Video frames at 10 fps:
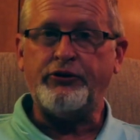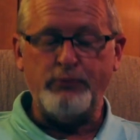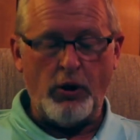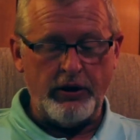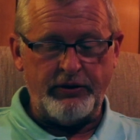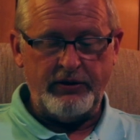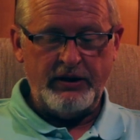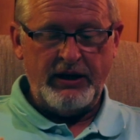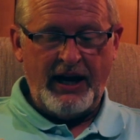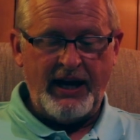smart,
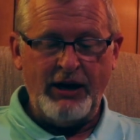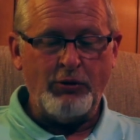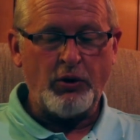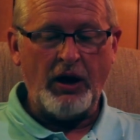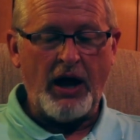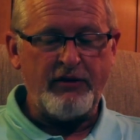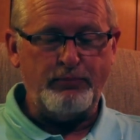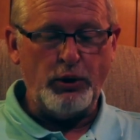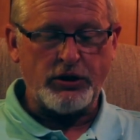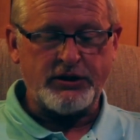and he wrote a lot of
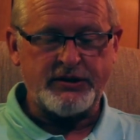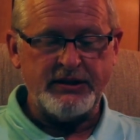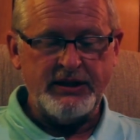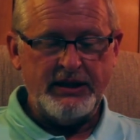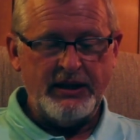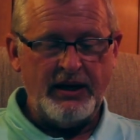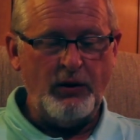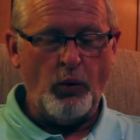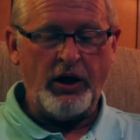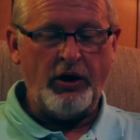books, and he
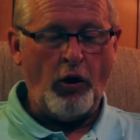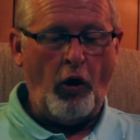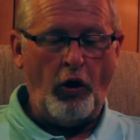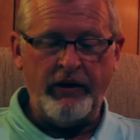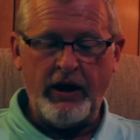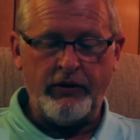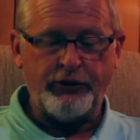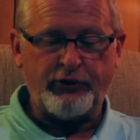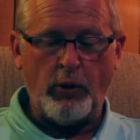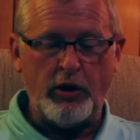wanted all the other
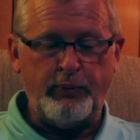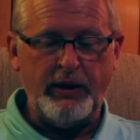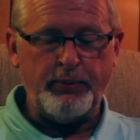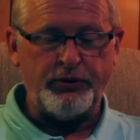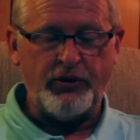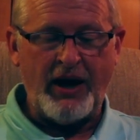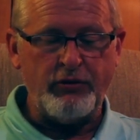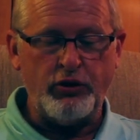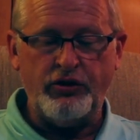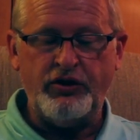smart people to have
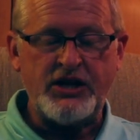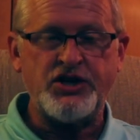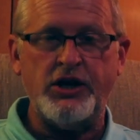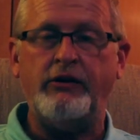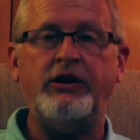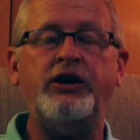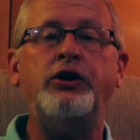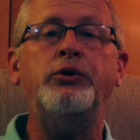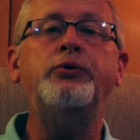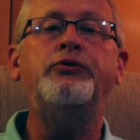a good dictionary to
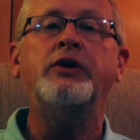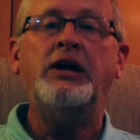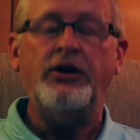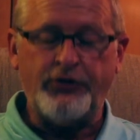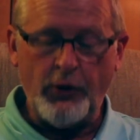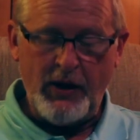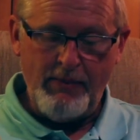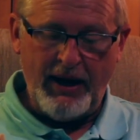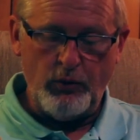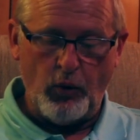use, so he
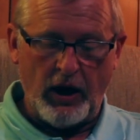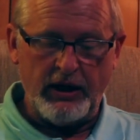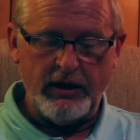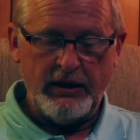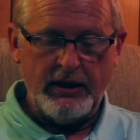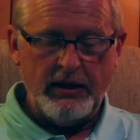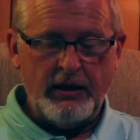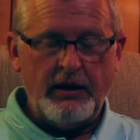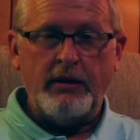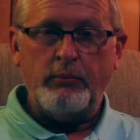made one.
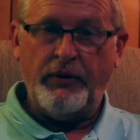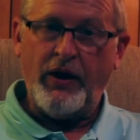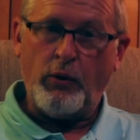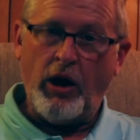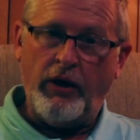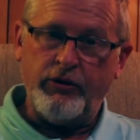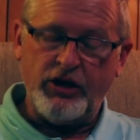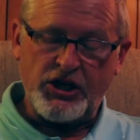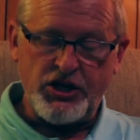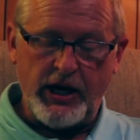But there were other
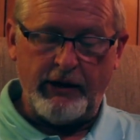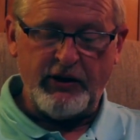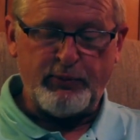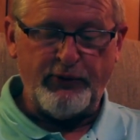dictionaries